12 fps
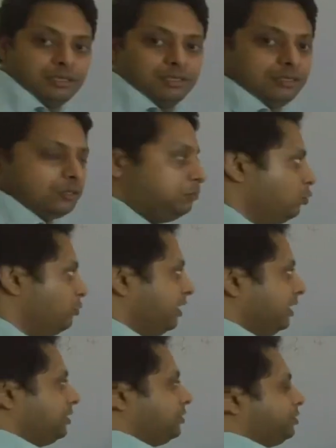So moving
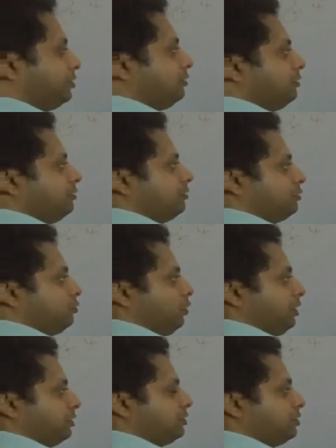it
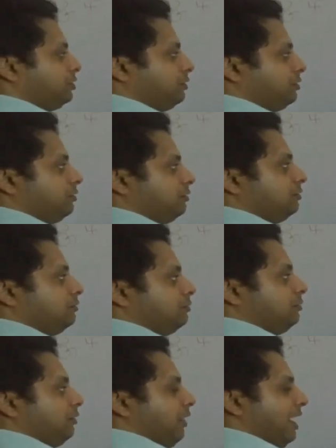towards
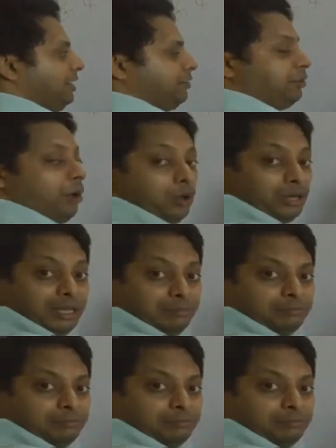right or left.